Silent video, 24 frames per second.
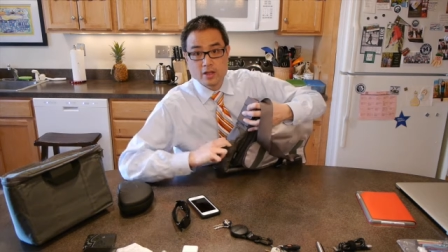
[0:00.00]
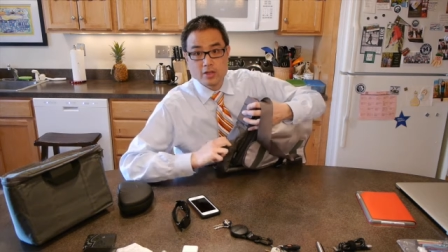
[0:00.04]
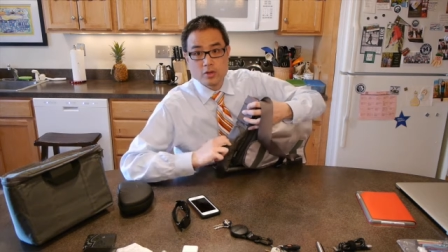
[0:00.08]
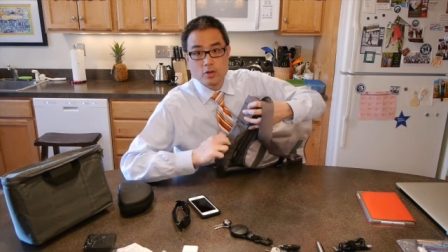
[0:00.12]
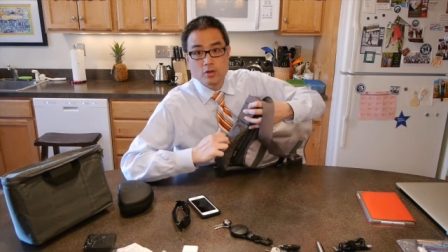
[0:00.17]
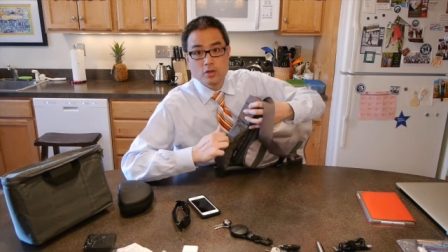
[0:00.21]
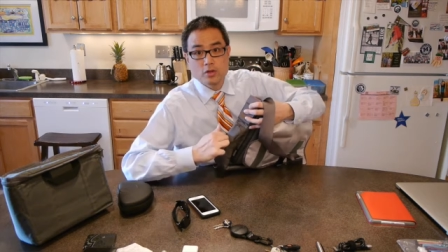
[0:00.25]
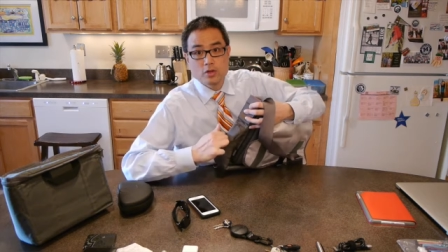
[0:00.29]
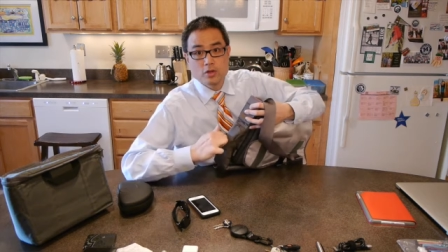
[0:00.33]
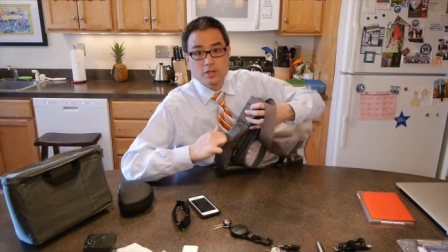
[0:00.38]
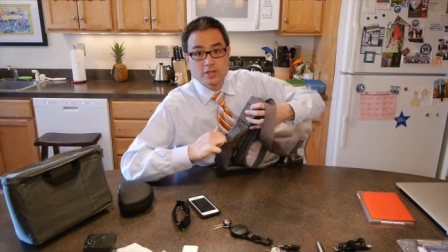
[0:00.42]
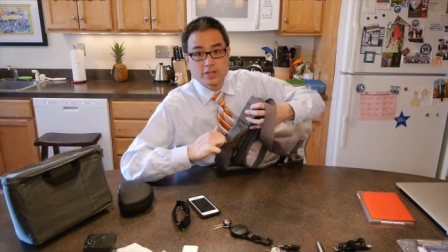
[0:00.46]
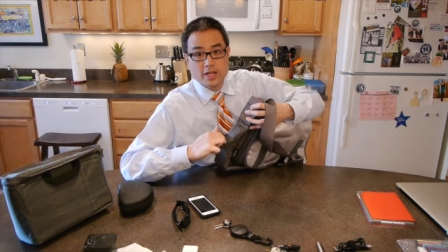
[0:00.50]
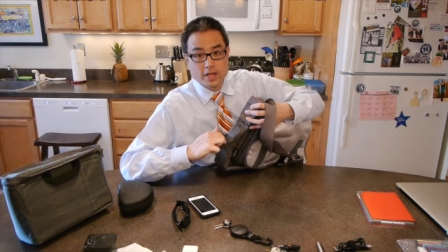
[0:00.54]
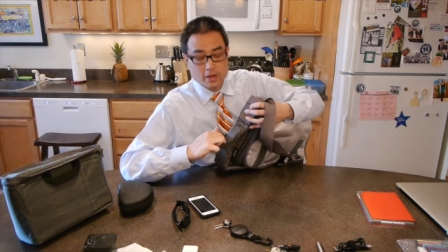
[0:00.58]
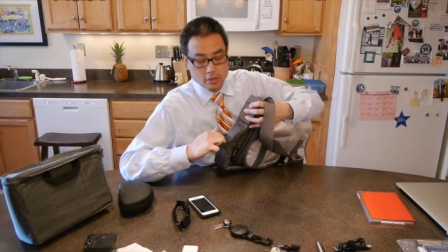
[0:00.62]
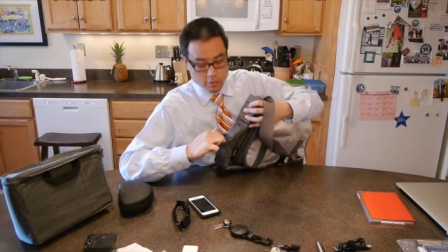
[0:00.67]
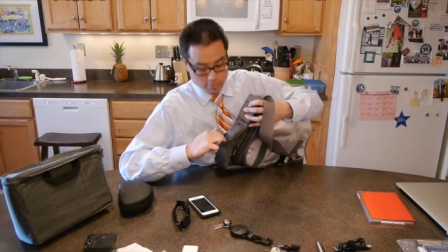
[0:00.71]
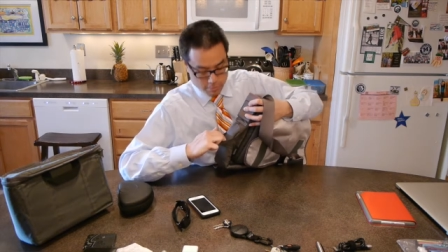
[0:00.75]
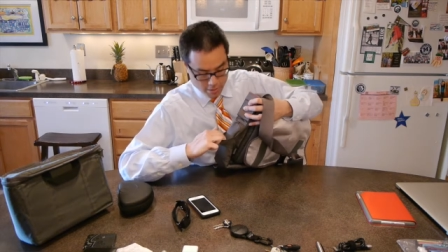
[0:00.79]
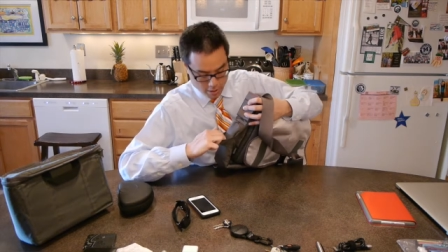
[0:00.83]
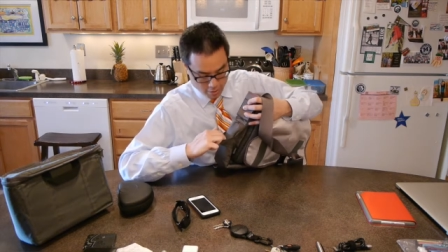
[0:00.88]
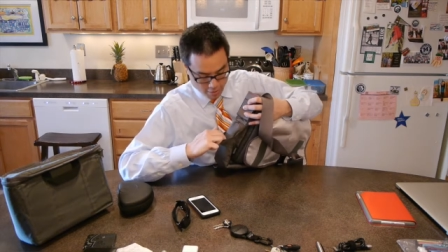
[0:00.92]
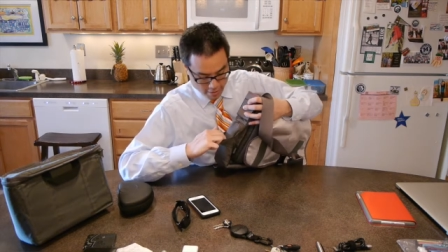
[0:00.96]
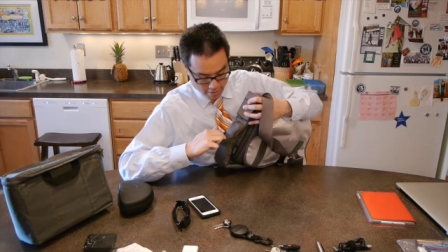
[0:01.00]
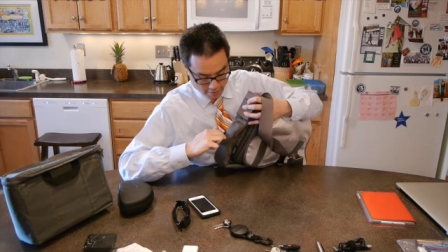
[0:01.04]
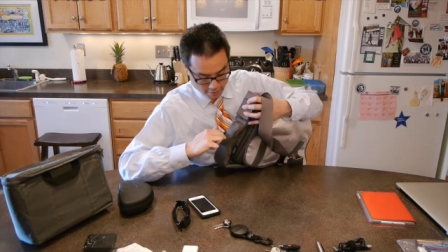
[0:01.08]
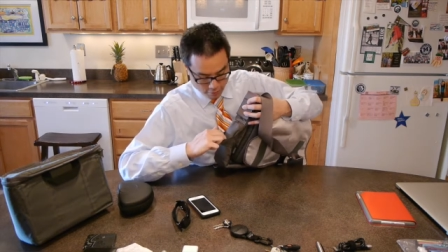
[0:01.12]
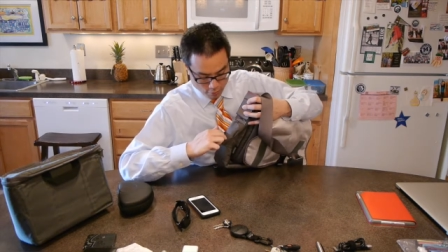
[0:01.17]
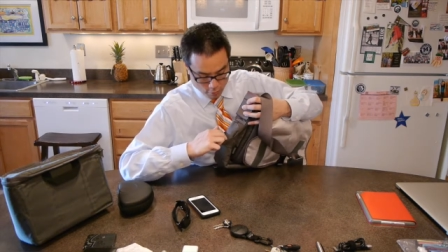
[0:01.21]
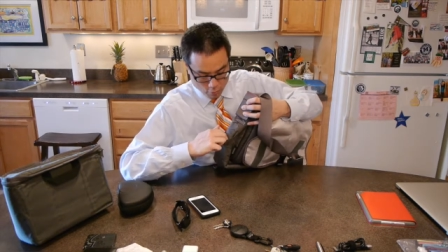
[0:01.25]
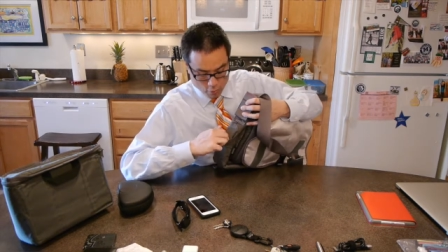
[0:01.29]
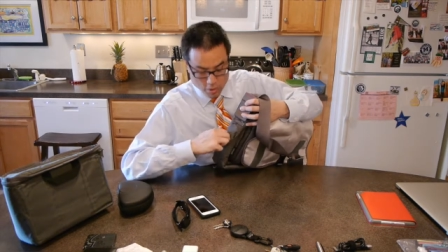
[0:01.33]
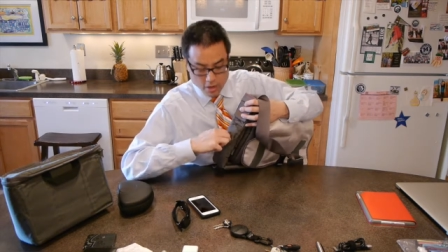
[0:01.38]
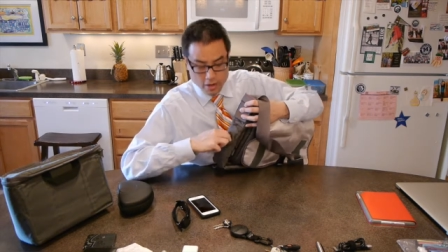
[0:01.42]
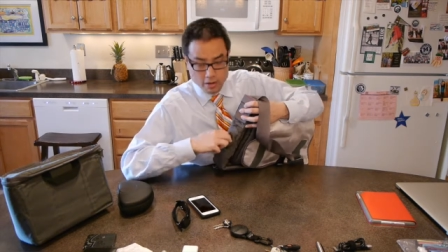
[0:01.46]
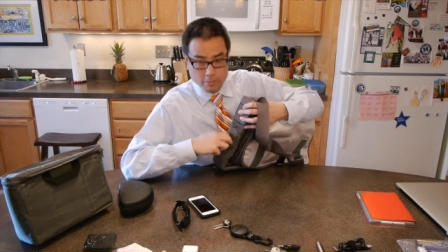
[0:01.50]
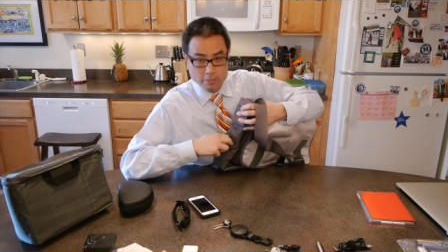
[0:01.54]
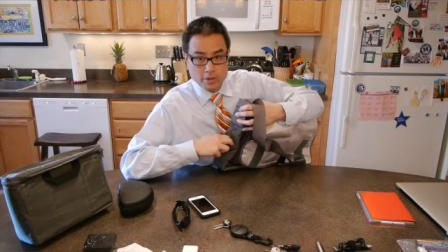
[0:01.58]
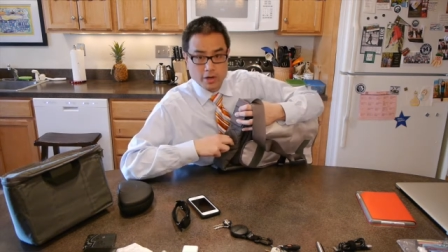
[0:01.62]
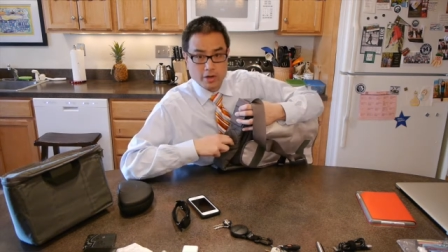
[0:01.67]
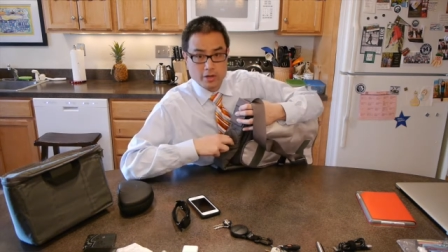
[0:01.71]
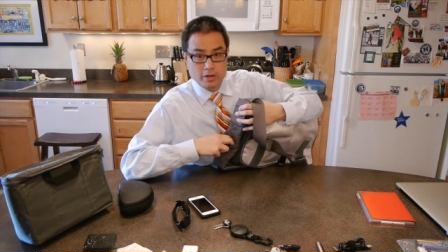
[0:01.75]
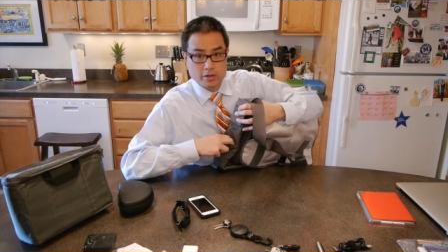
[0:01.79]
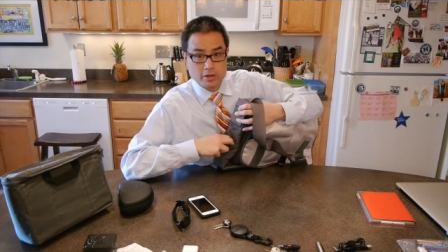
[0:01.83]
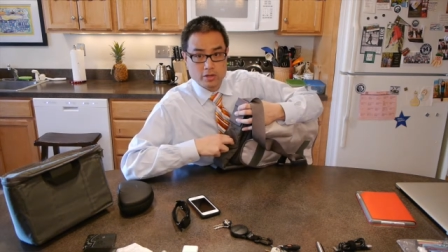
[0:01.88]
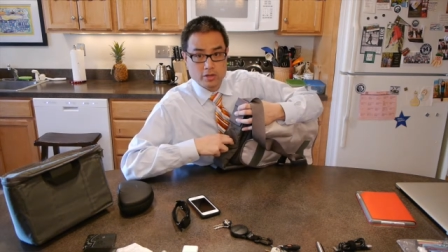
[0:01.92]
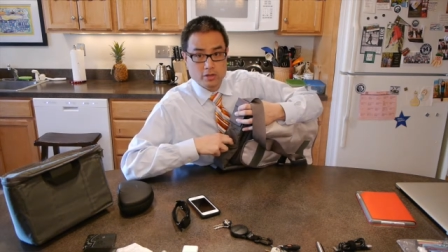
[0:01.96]
though it looks like it would be great for a water
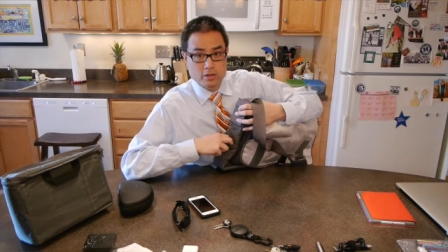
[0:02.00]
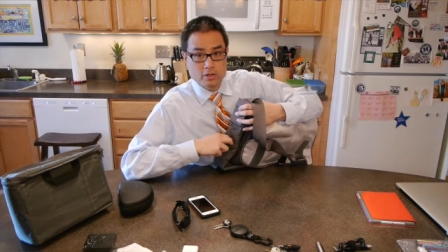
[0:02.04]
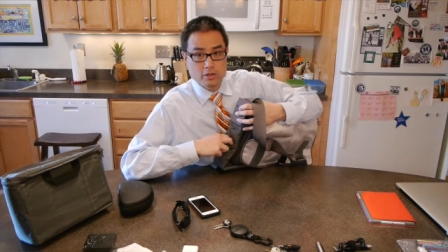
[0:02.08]
bottle,